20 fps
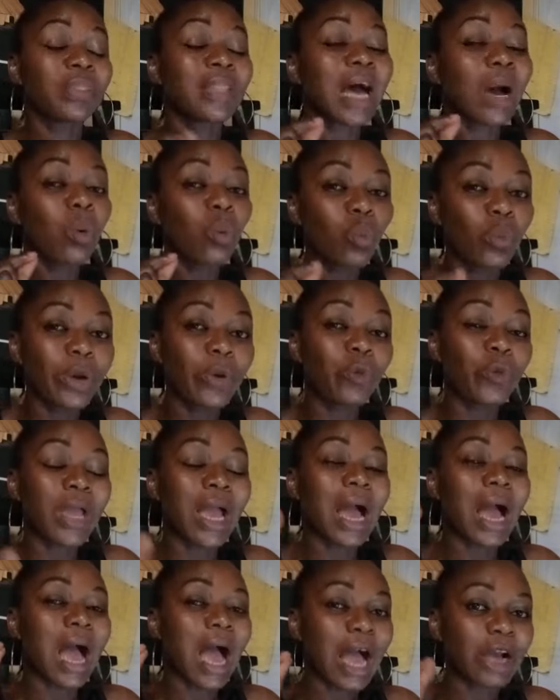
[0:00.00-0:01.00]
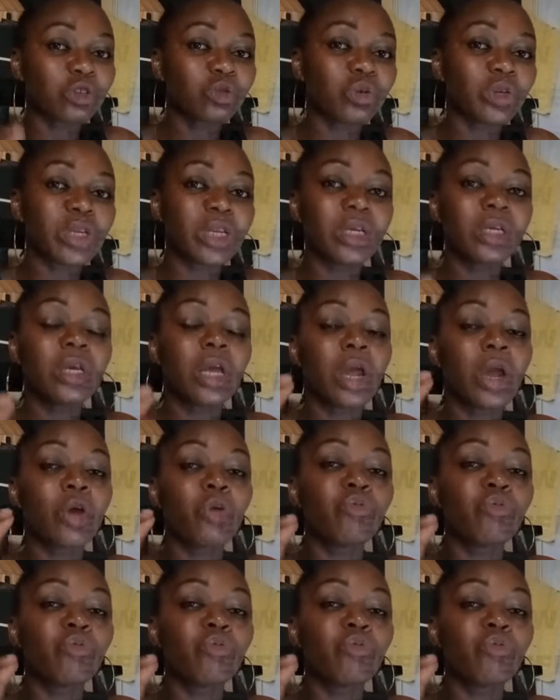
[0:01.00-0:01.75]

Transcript: That way we are actually